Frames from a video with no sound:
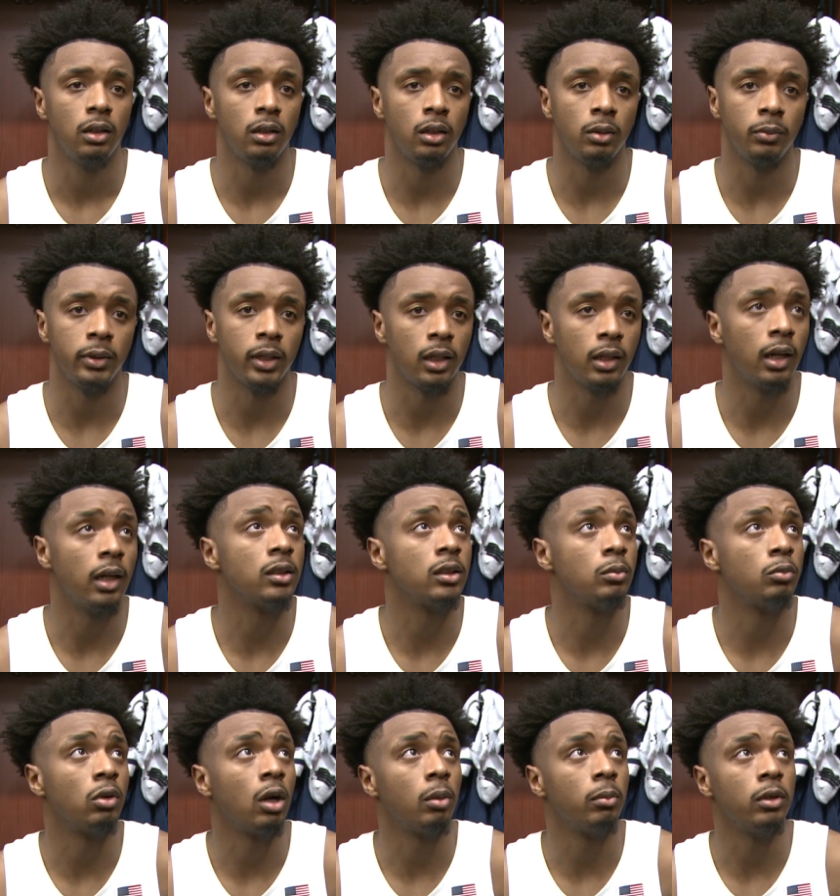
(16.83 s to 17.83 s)
And then we had
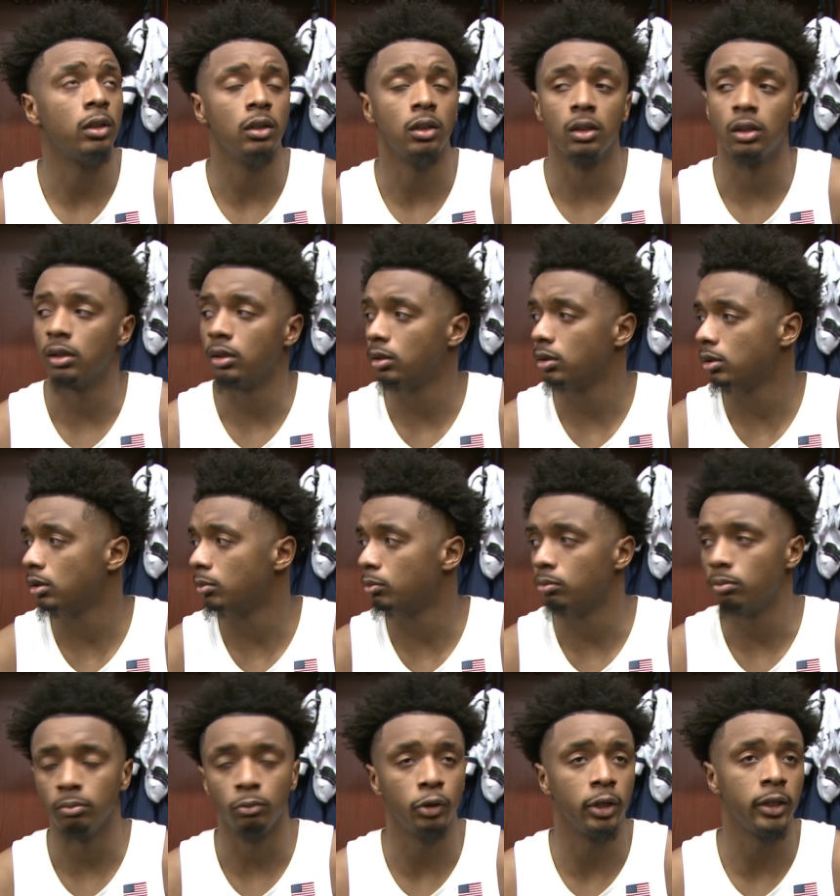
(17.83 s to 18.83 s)
guys like Bourama and uh,
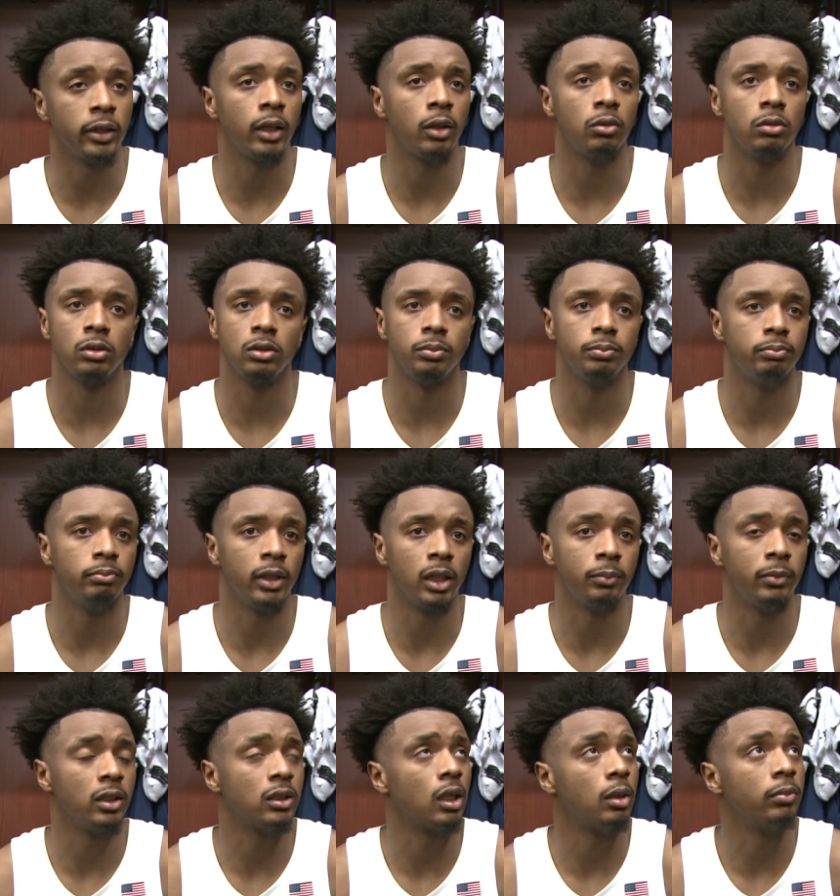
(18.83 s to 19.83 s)
Breck that was
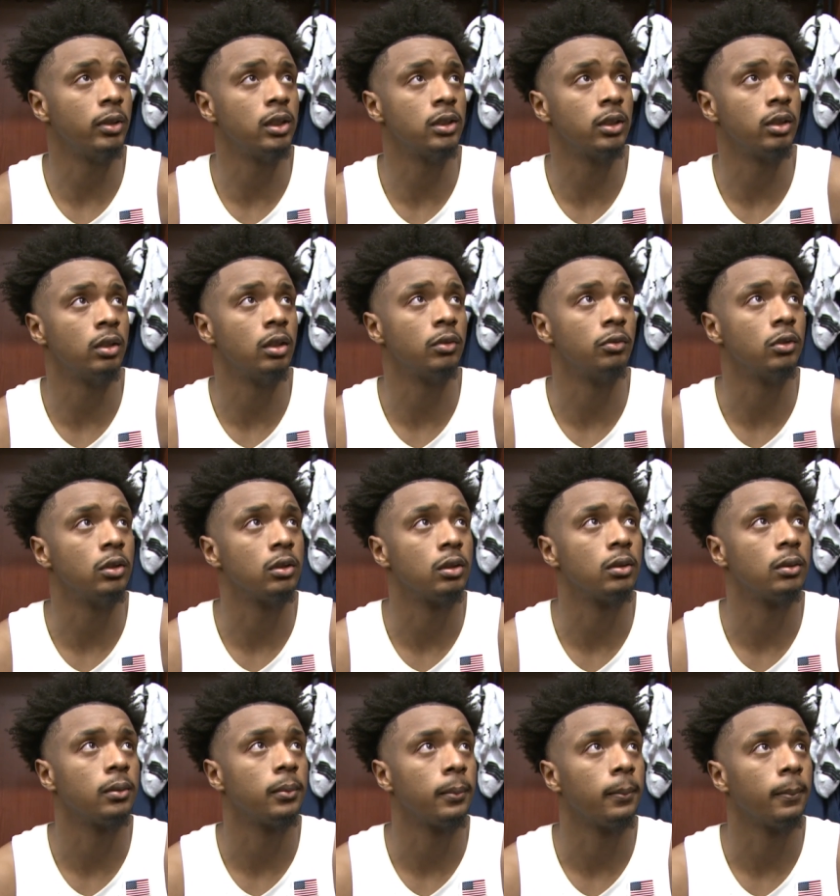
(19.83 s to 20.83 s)
making big-time plays down there for us.